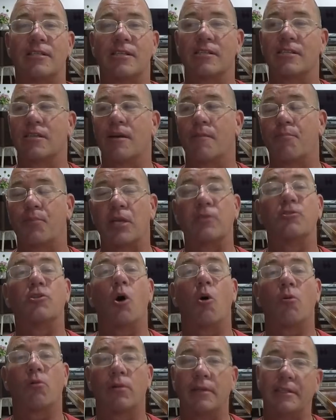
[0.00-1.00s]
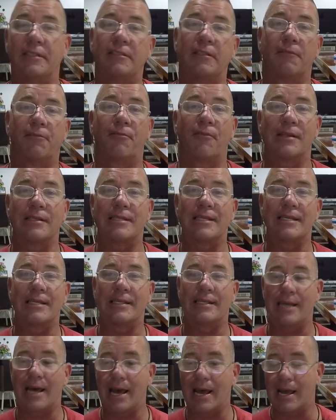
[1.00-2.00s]
something totally different
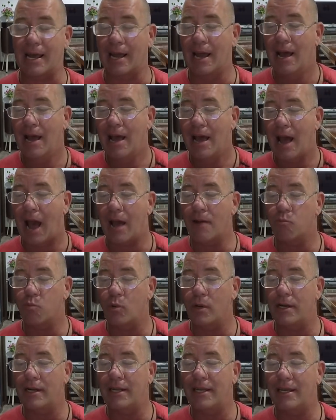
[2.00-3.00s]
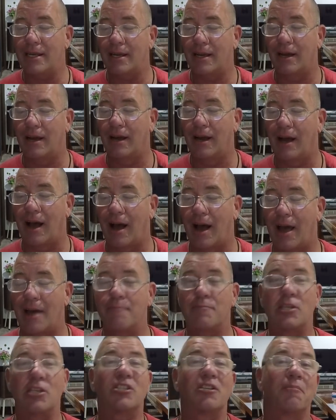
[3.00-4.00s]
today. I really
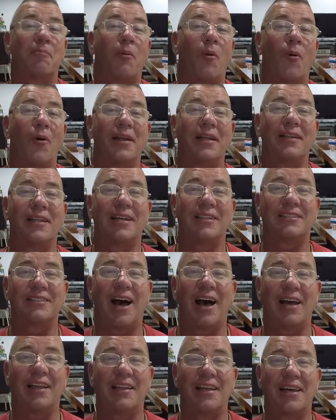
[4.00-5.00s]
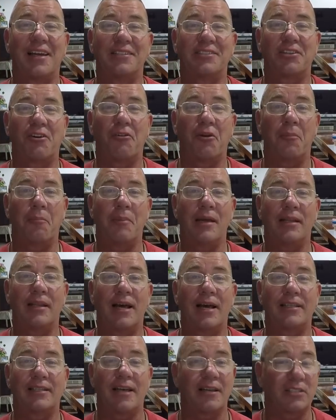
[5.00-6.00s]
am disappointed that Thailand is going to be
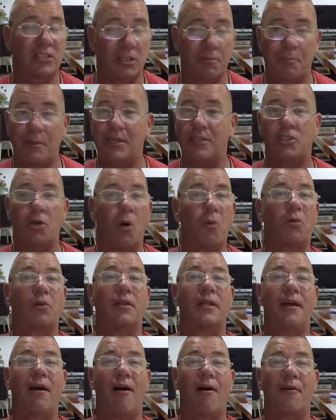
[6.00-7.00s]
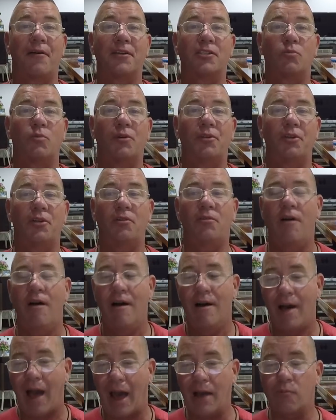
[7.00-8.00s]
like that. To be totally honest with you,
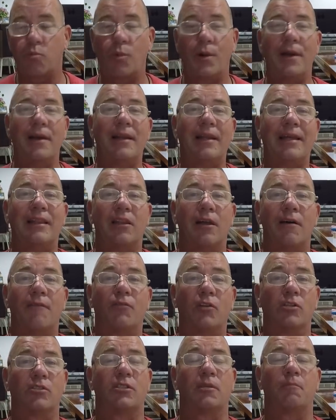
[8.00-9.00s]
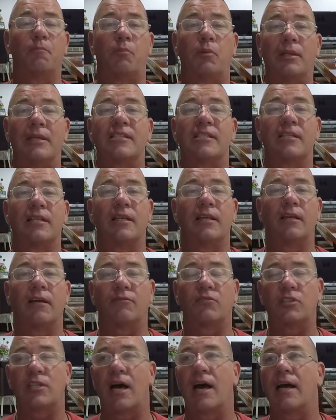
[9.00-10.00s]
I really love the simplicity
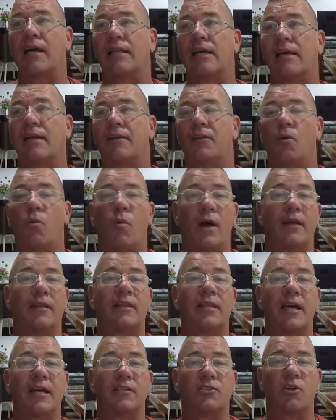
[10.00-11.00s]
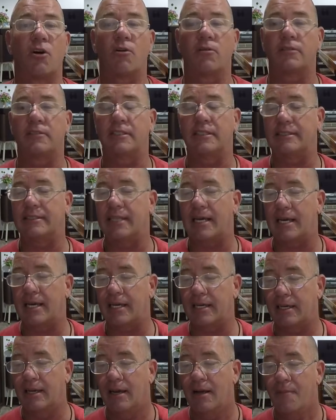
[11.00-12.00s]
of Thailand and the way things are
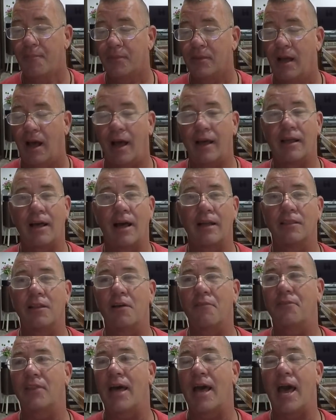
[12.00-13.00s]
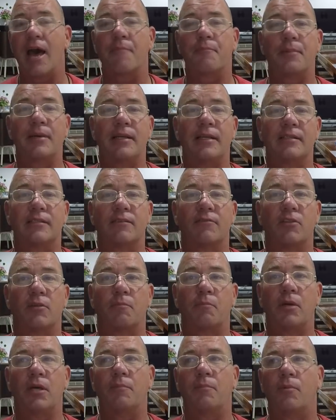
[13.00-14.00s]
today. I love the happiness of the
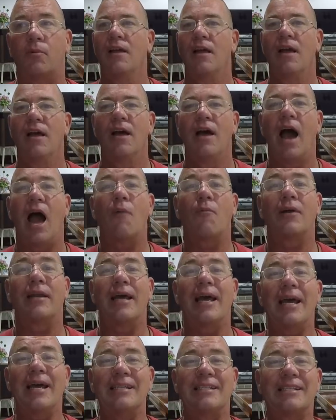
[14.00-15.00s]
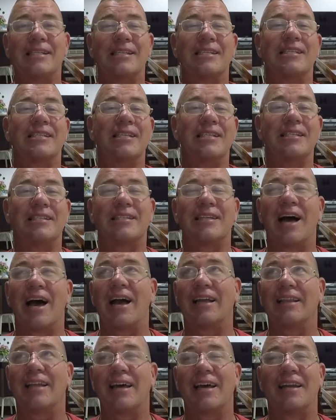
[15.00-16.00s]
people. I would hate to see
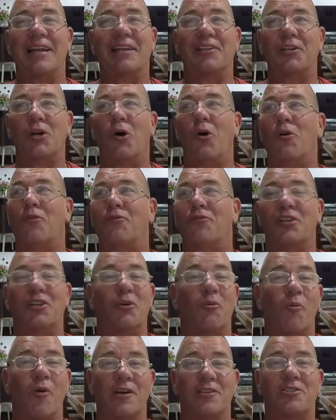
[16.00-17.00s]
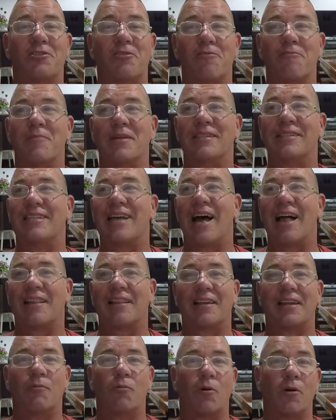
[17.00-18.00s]
Thailand engulfed in the Western
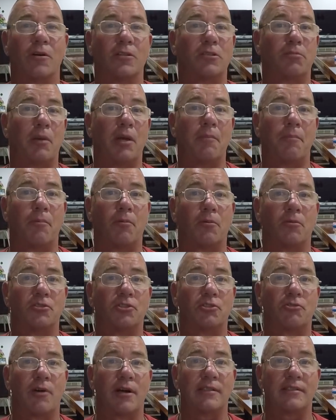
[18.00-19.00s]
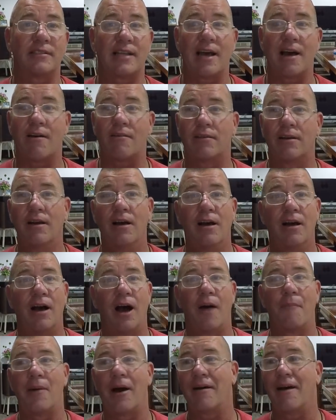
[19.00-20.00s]
mentality where its people are stressed out
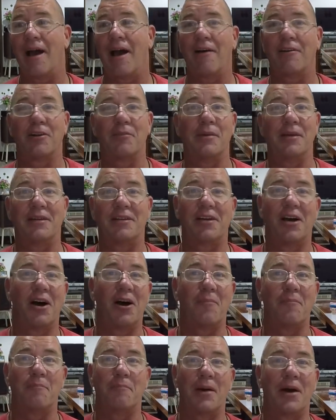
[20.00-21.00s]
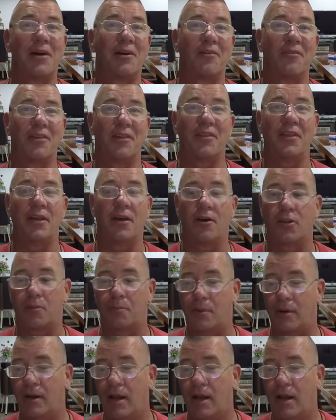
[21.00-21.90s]
about how to become better than the other. But